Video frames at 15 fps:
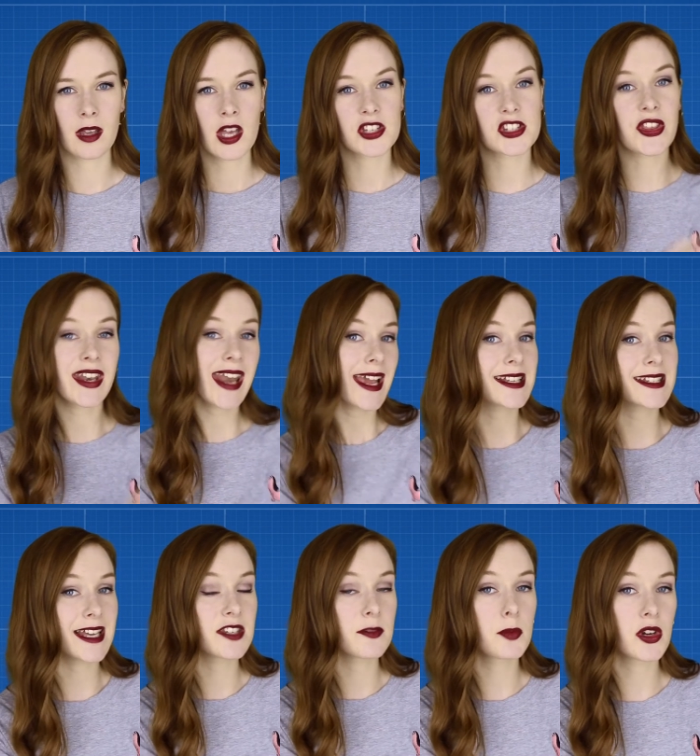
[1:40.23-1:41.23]
So the next
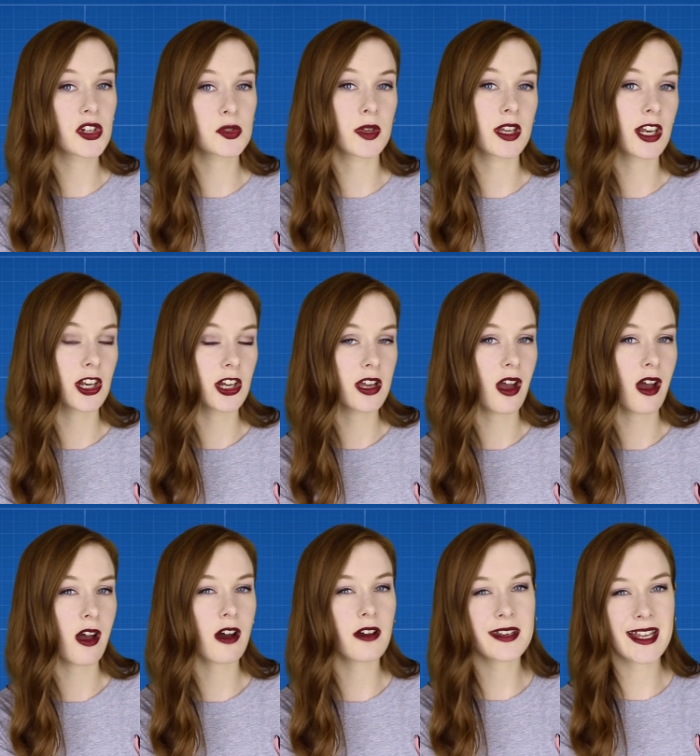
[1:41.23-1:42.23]
set of books we're going to look
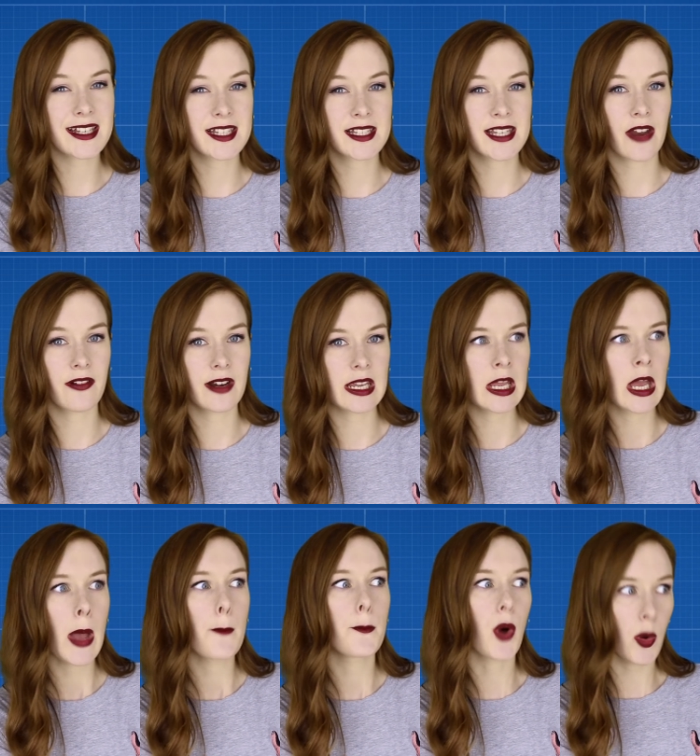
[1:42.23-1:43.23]
at aren't necessarily
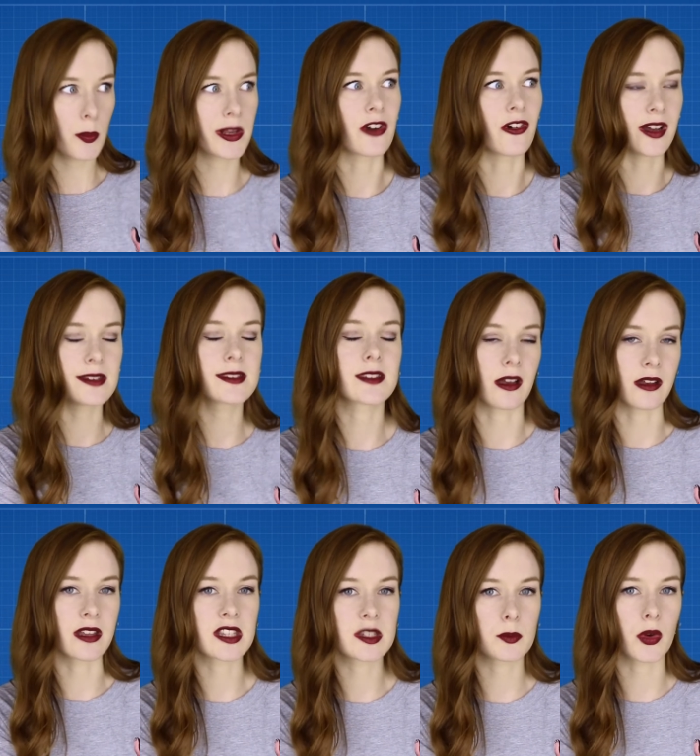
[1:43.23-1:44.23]
popularised
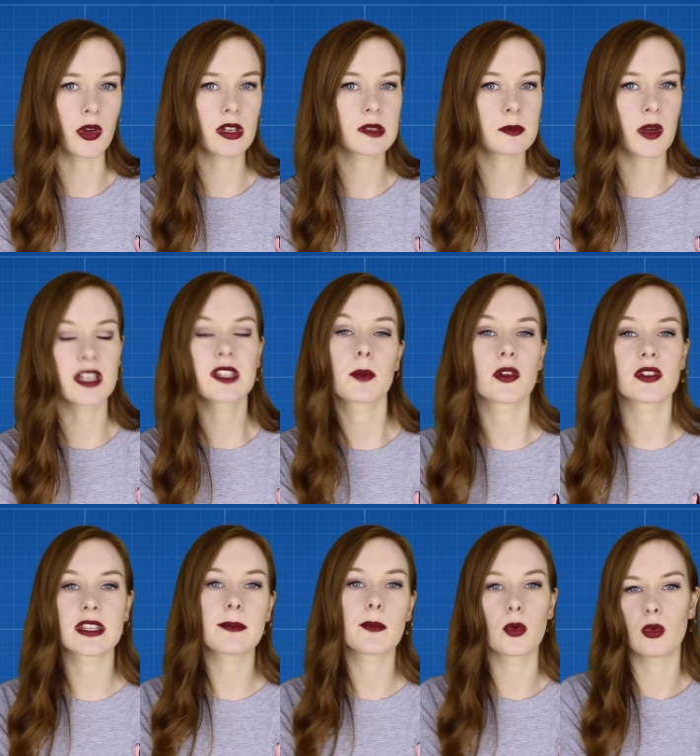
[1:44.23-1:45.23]
science books, but I suppose
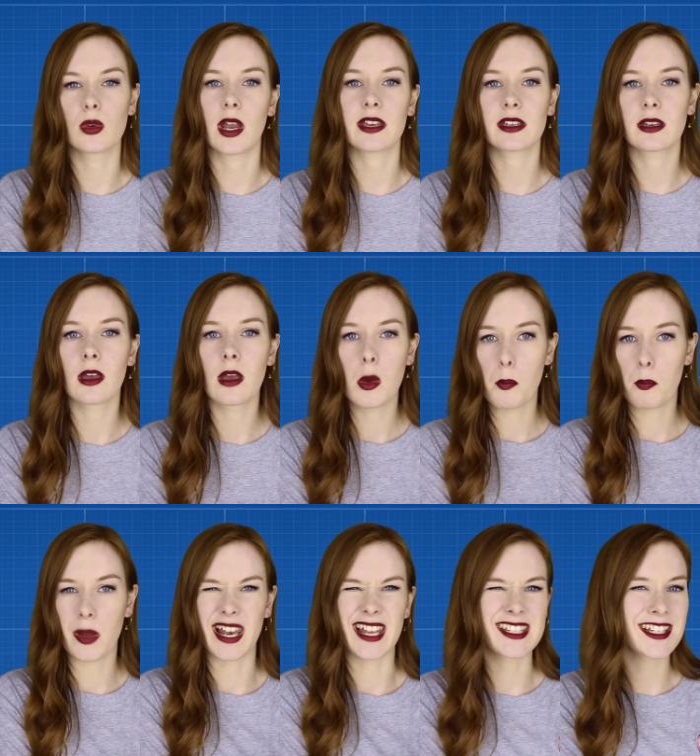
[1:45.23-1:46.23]
they're more like
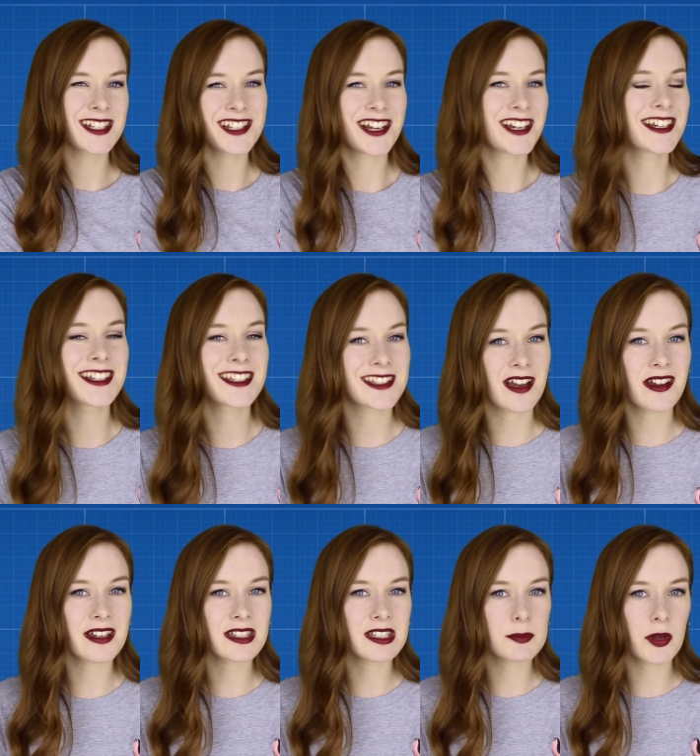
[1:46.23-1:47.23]
politicised
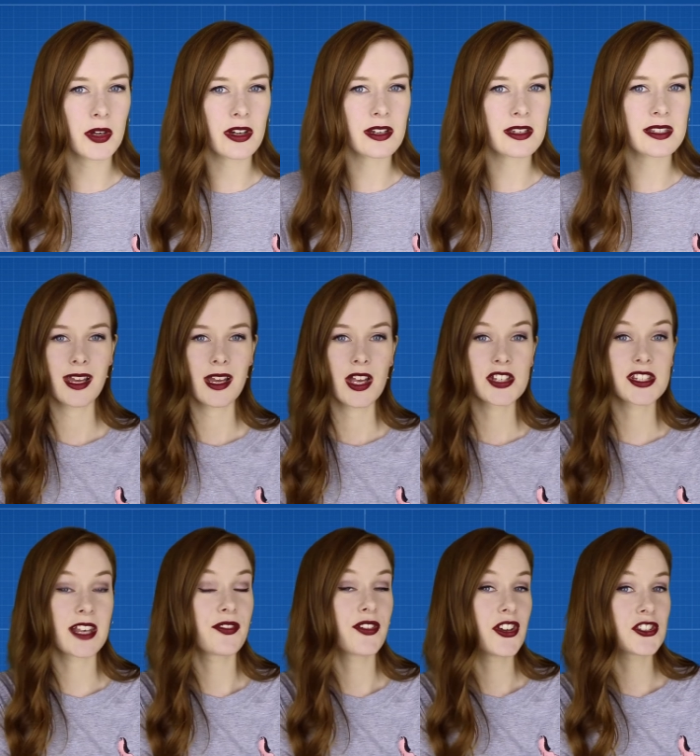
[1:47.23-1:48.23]
science books.
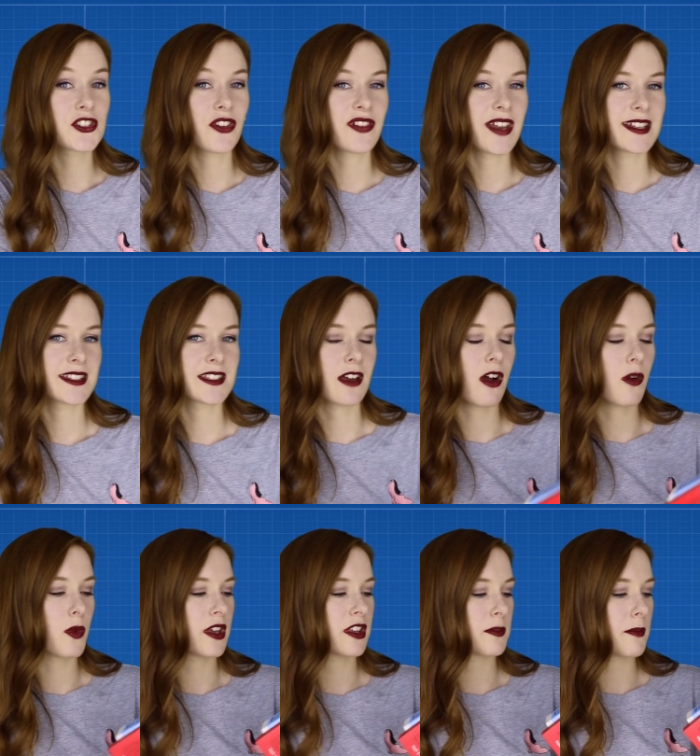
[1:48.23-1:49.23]
So first off, let's start
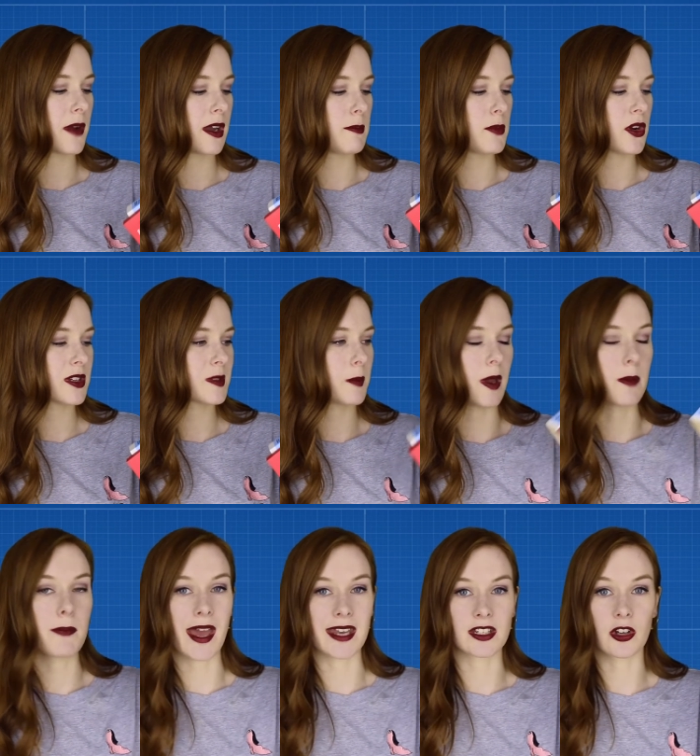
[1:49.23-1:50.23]
with my books by
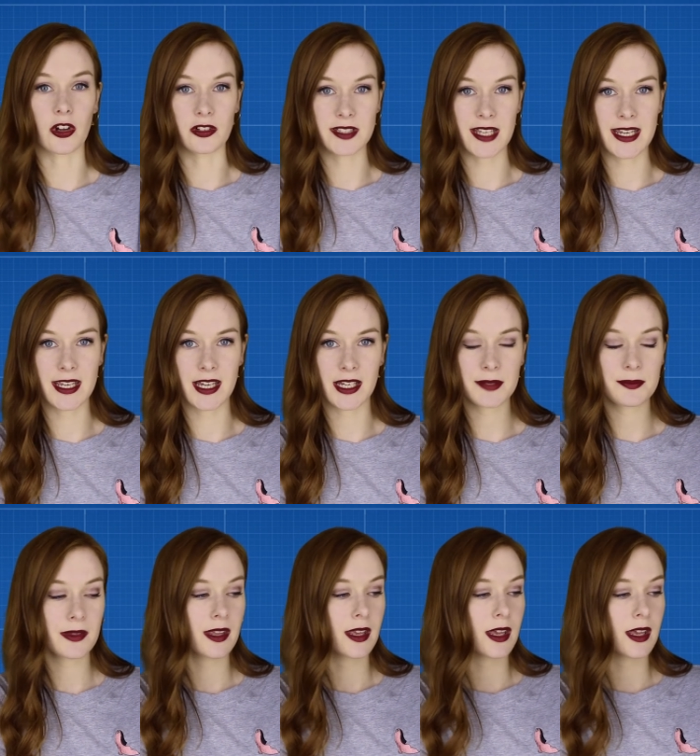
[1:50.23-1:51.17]
Ben Goldacre.